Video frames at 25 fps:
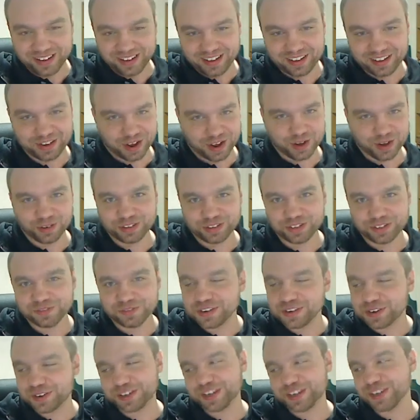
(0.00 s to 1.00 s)
You know, it's a
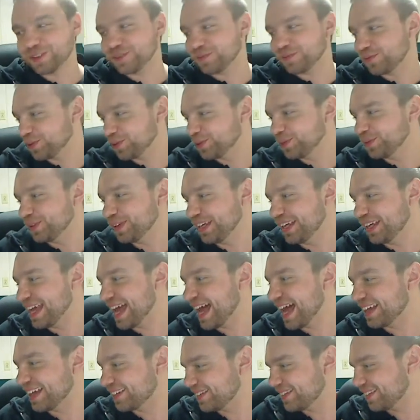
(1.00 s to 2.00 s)
very rude
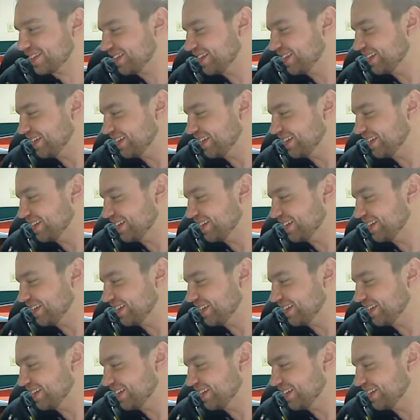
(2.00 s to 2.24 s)
guest,